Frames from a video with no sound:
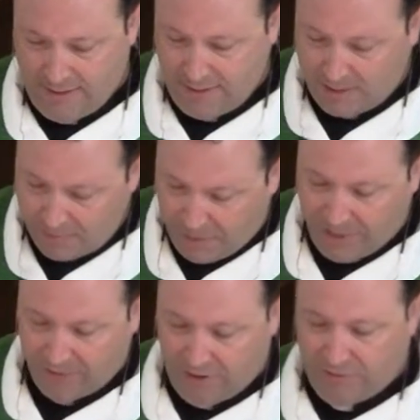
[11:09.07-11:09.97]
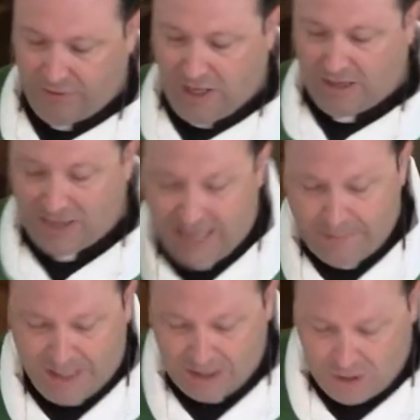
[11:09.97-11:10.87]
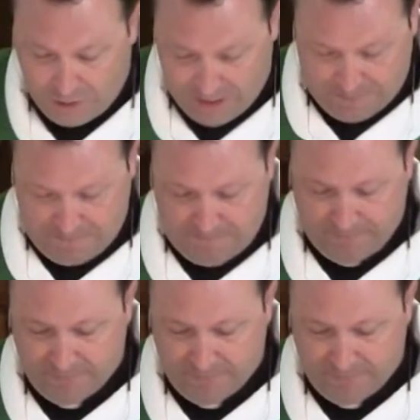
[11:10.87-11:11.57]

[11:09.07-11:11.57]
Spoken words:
that depends on faith, that I may know him